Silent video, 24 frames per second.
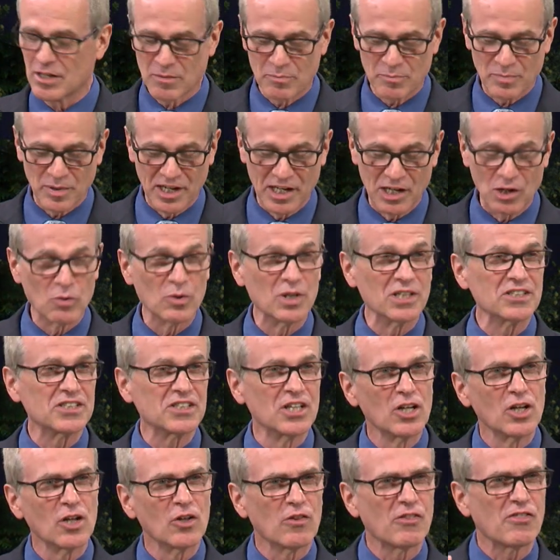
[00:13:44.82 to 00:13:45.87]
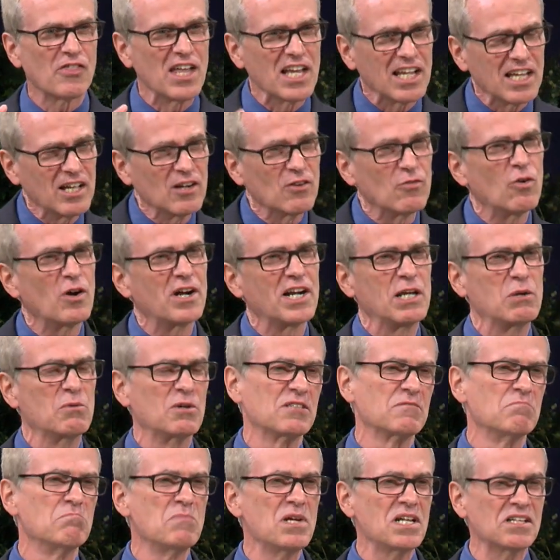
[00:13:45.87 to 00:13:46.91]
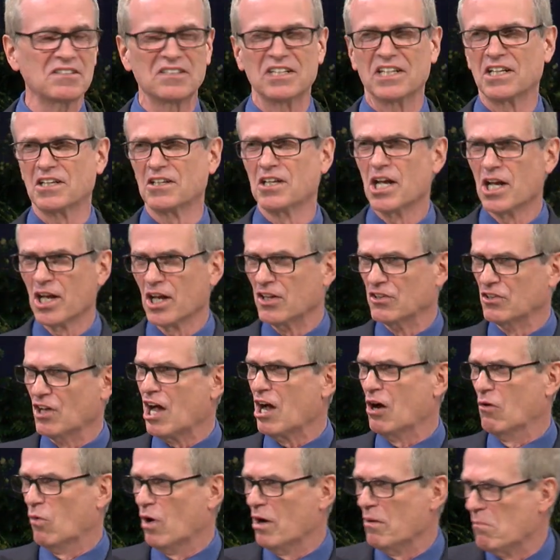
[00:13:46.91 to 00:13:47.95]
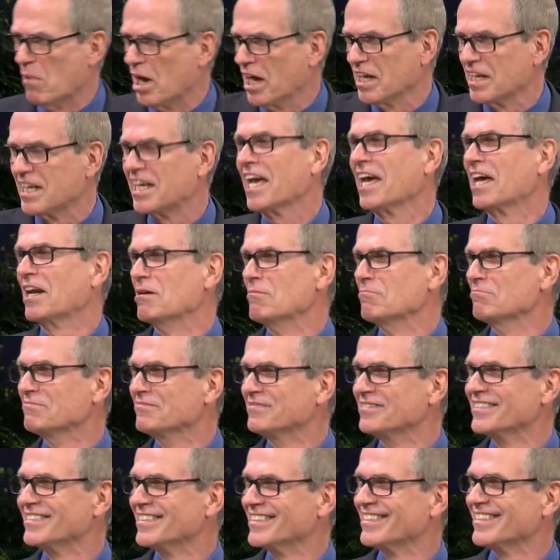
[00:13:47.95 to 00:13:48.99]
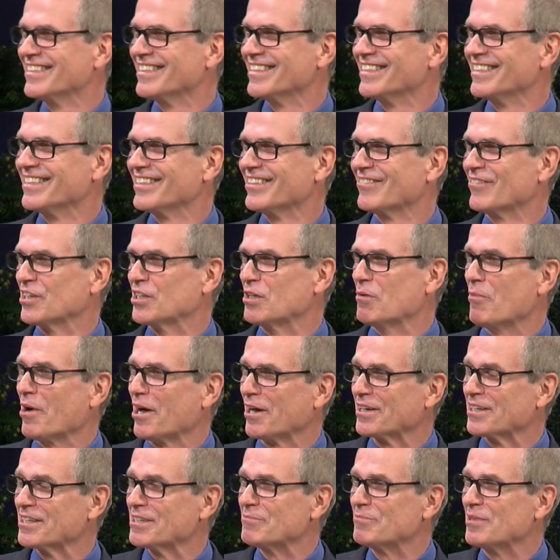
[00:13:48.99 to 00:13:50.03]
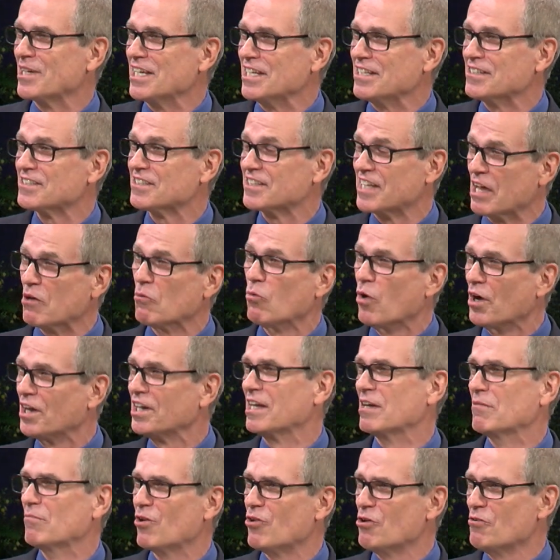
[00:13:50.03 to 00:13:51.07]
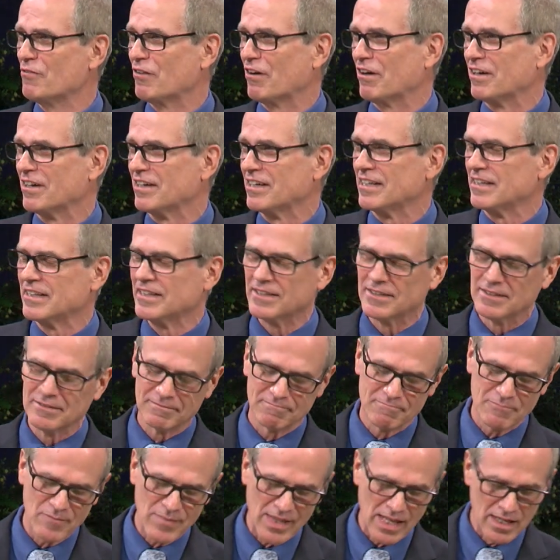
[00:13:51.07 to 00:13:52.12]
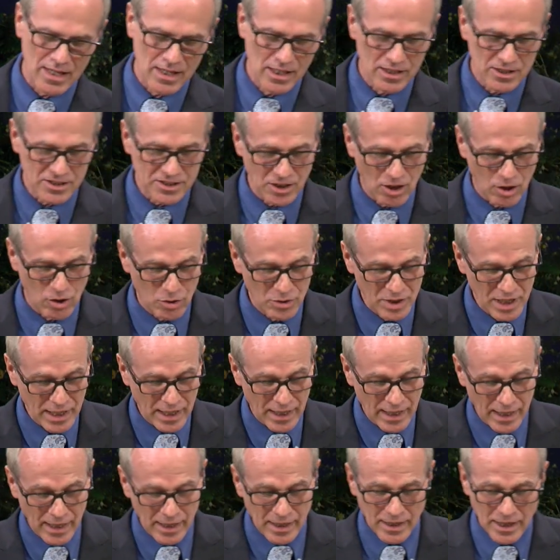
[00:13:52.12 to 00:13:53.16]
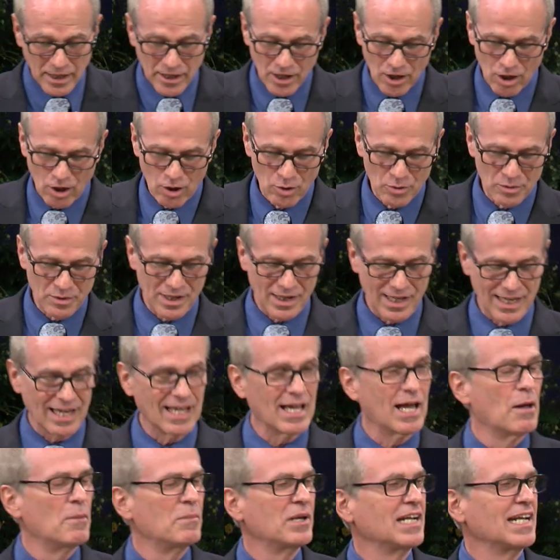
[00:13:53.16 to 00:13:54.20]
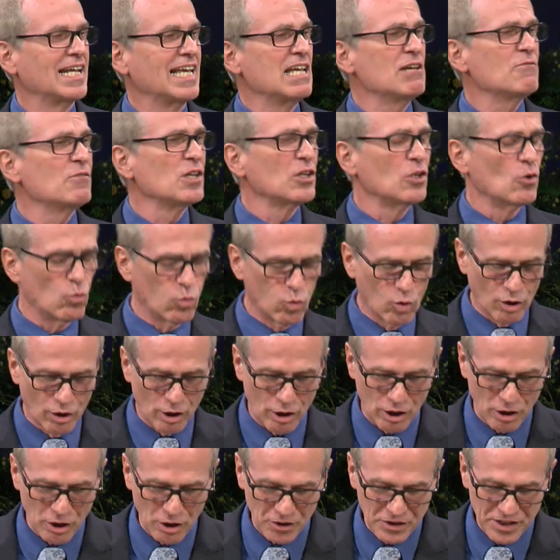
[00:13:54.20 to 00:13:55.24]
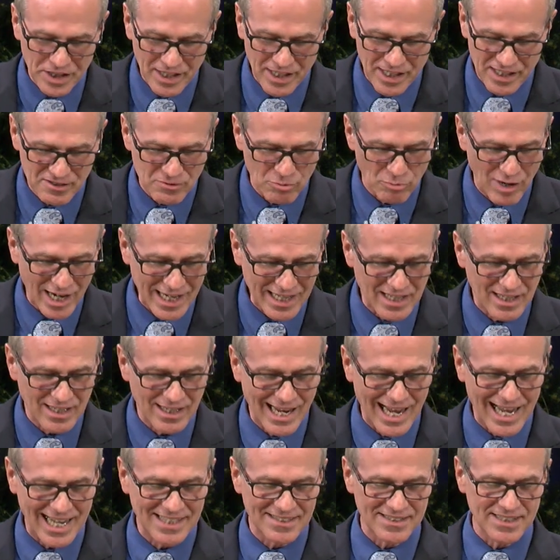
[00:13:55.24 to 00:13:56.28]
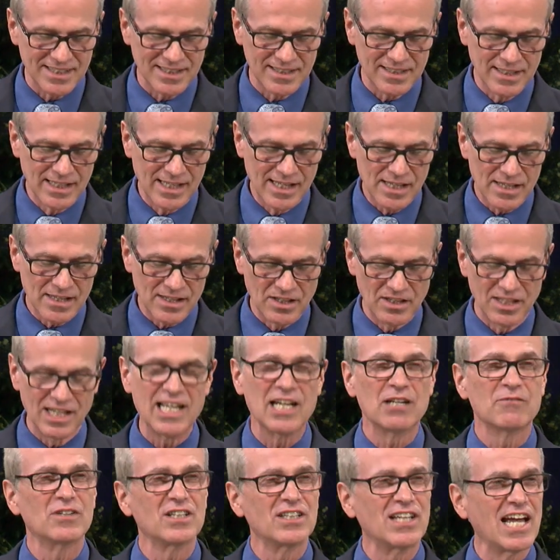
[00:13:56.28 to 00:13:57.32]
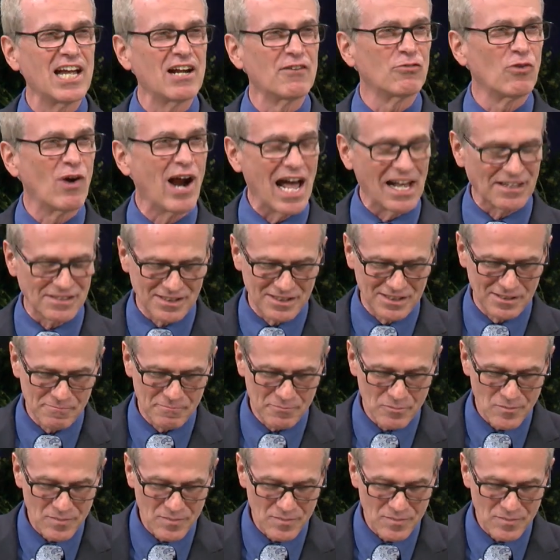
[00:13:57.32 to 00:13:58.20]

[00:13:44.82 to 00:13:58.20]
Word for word: But it was thinking of what he was missing, not what might get him with the mark of the beast, that won him over. So, you know, I mean, even the world is recognizing the need of a day of rest,